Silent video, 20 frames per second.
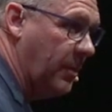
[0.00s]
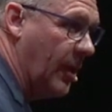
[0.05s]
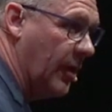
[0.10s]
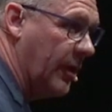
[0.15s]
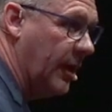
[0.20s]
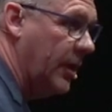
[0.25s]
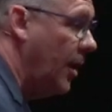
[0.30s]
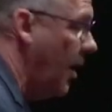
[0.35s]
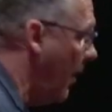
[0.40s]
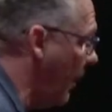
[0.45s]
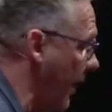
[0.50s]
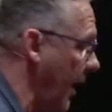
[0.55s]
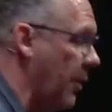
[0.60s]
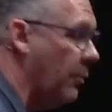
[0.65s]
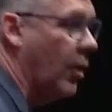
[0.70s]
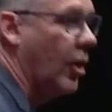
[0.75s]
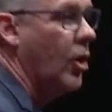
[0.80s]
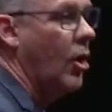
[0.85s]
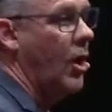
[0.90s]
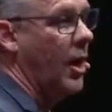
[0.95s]
those plug in?
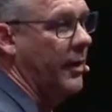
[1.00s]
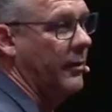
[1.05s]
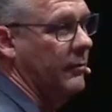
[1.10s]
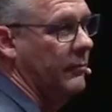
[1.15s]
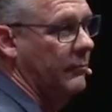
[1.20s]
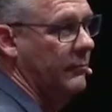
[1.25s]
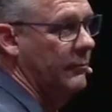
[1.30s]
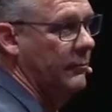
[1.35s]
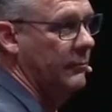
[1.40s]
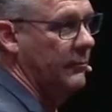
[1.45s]
They were gone.